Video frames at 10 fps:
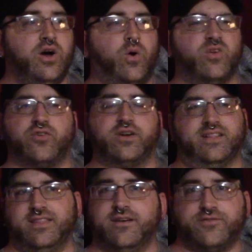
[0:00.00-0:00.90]
or they're in
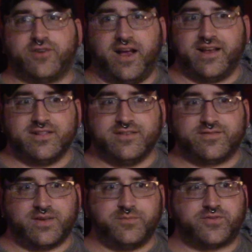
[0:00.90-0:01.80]
a love triangle of
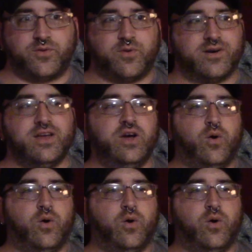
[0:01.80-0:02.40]
some sort,